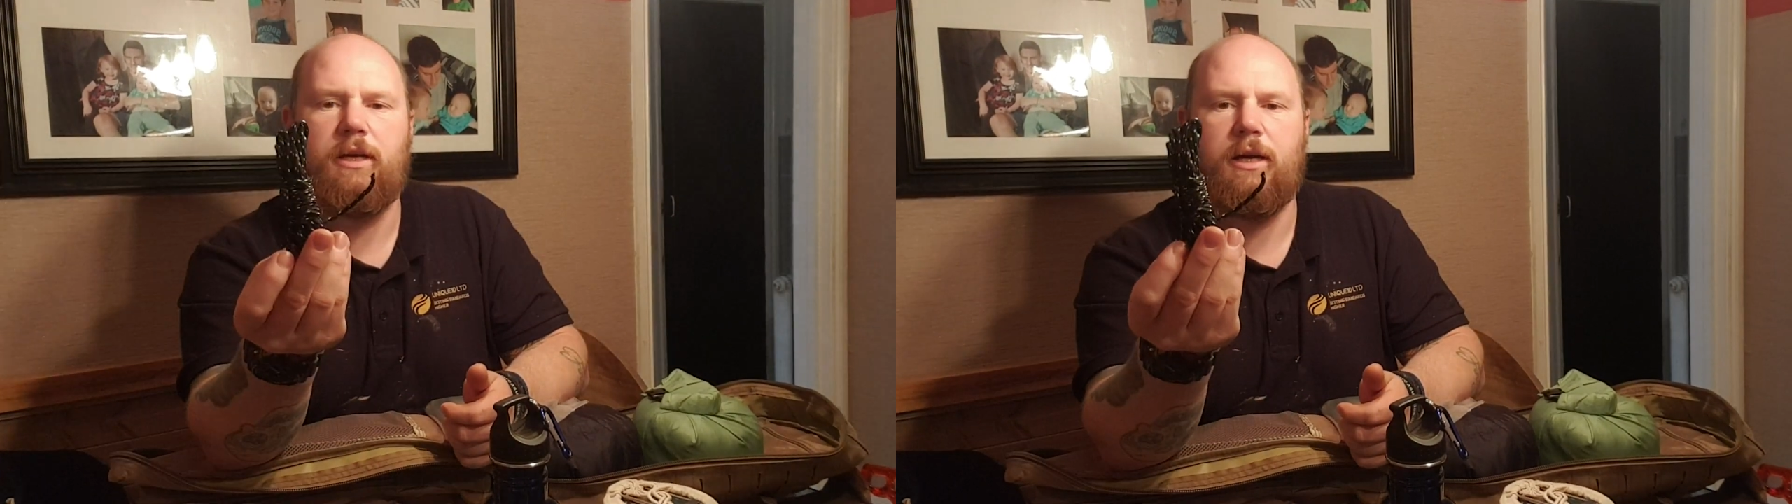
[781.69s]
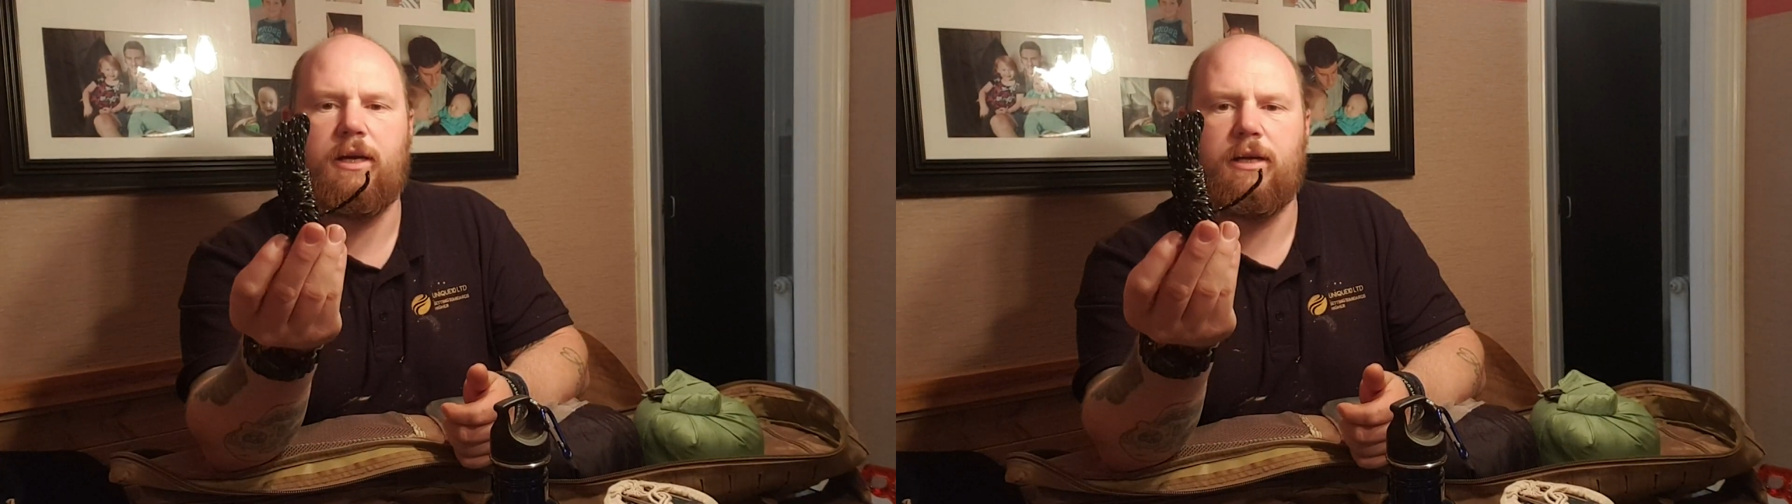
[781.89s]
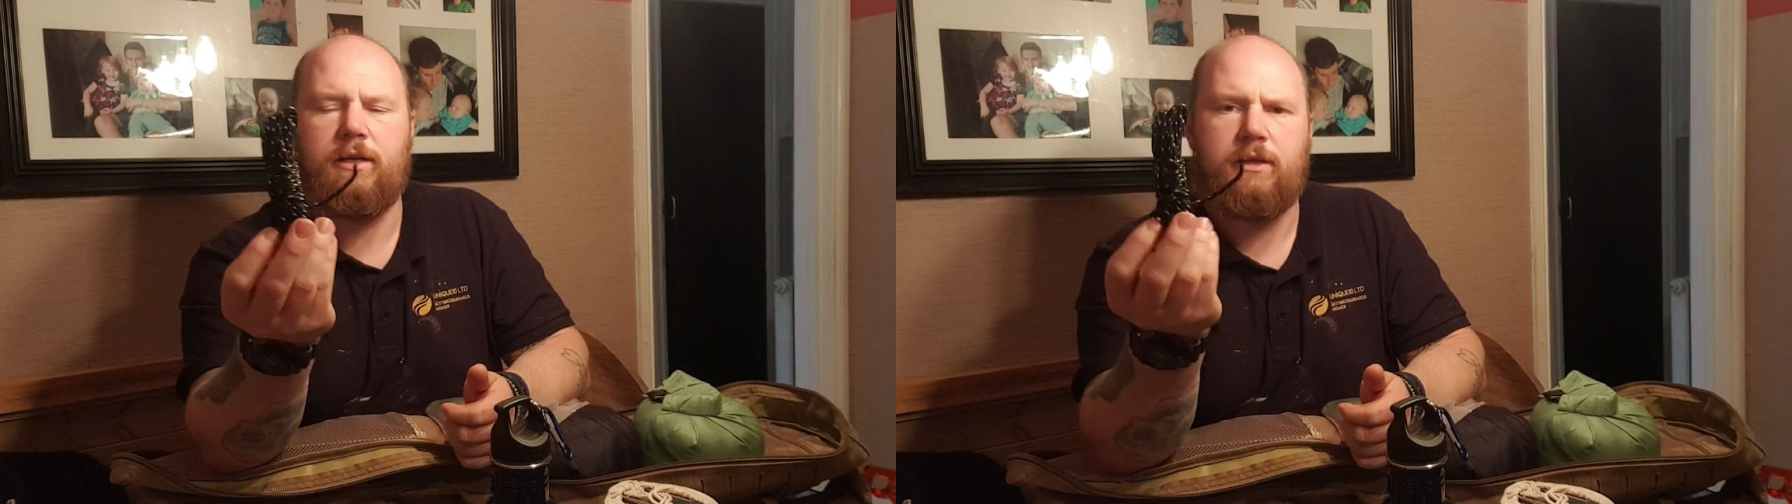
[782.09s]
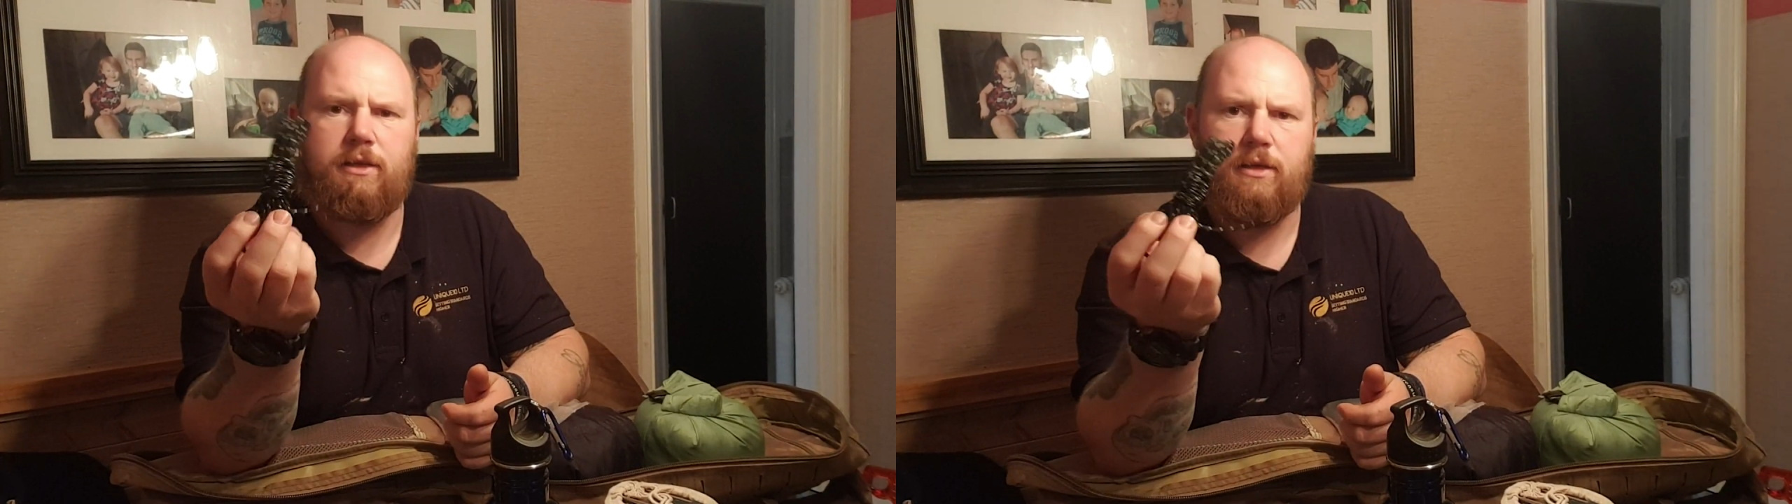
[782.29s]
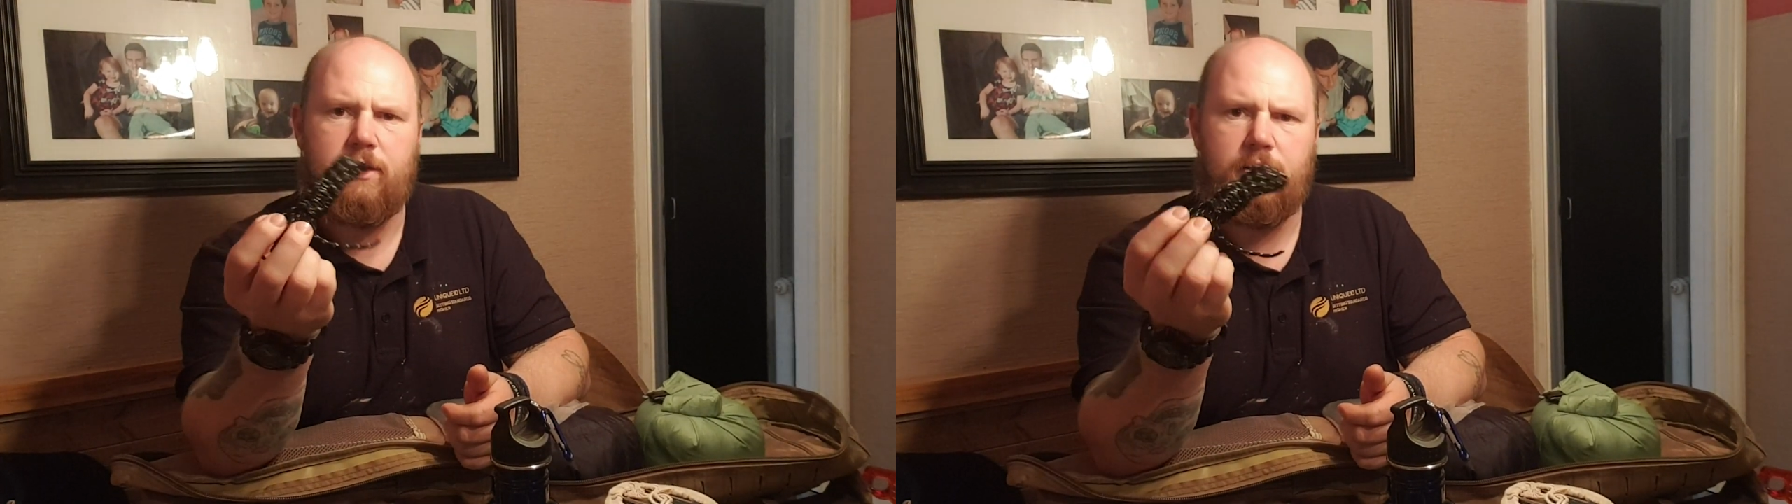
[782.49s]
hang
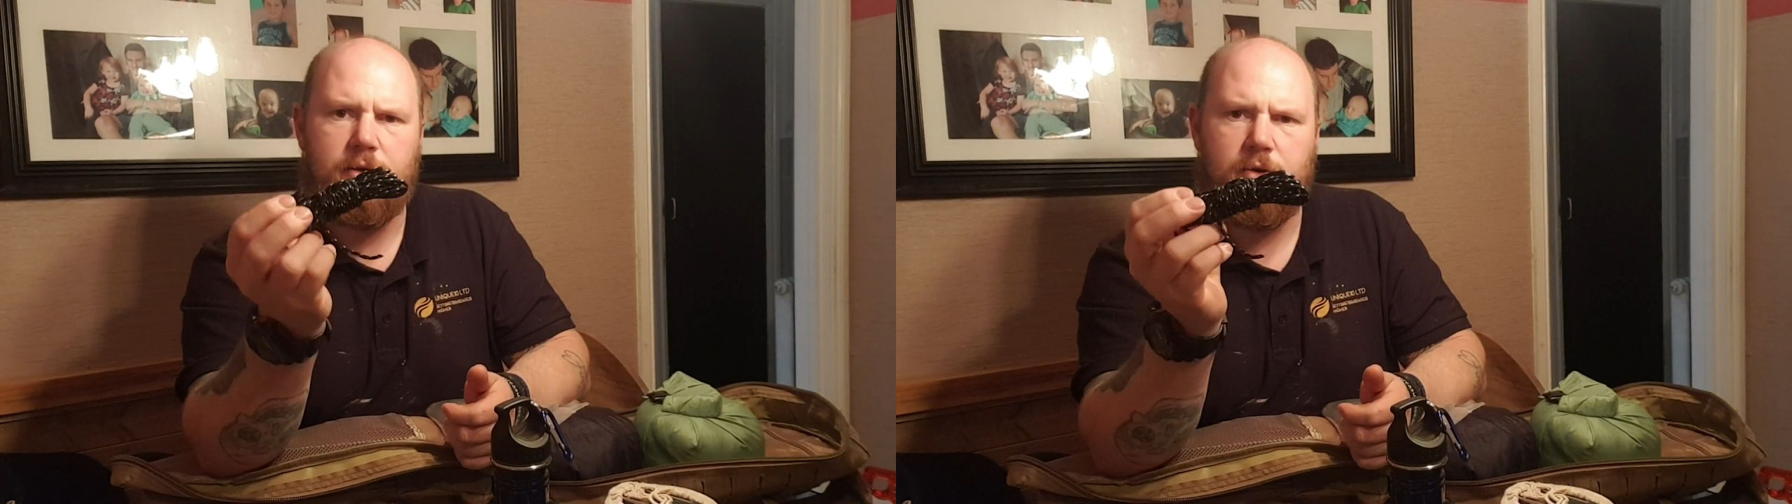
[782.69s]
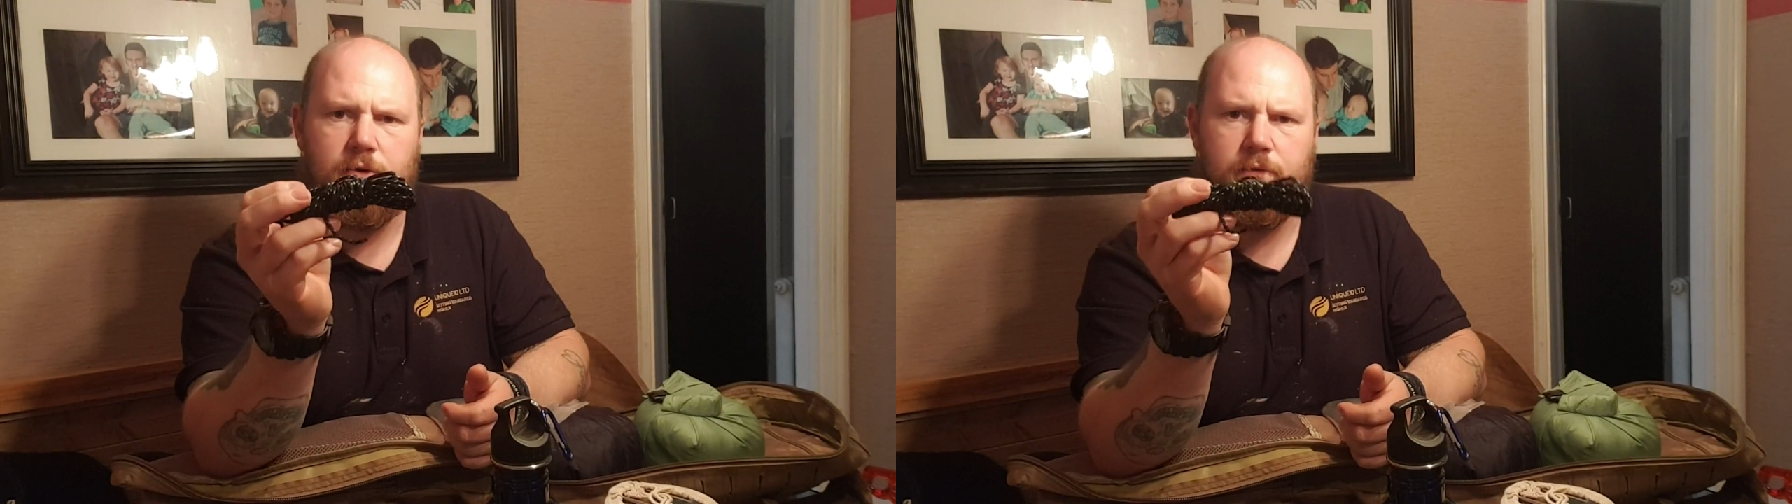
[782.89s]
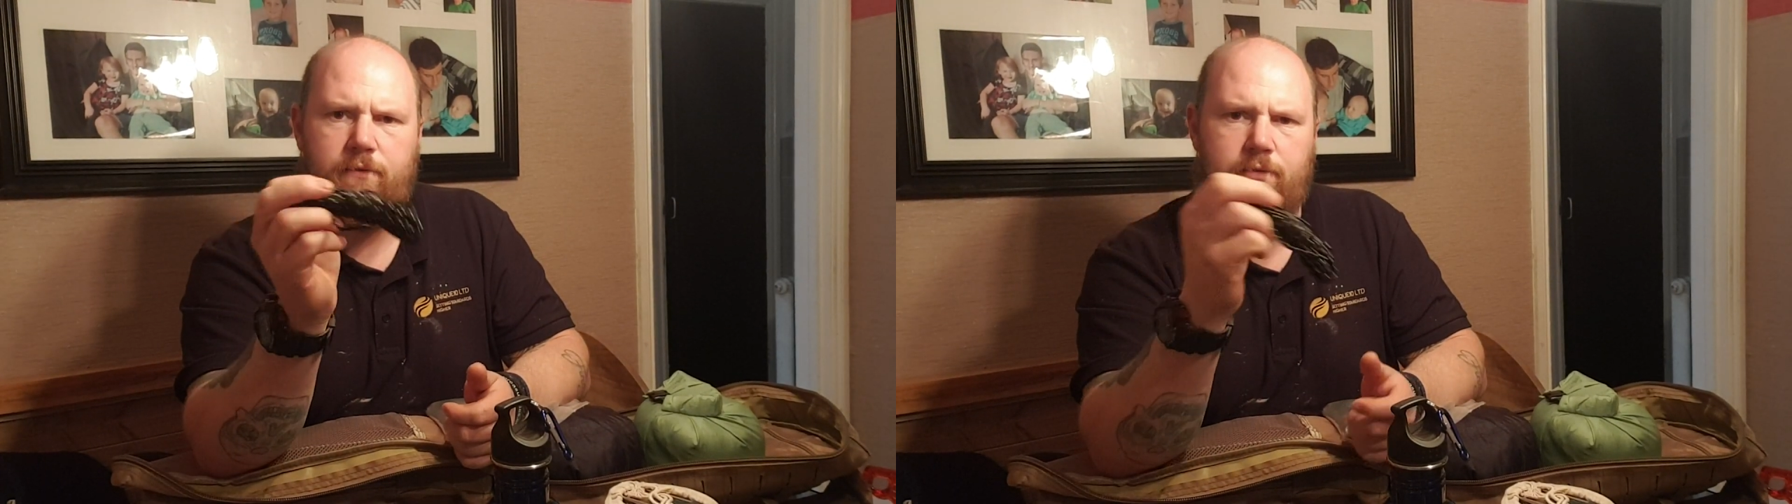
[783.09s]
of,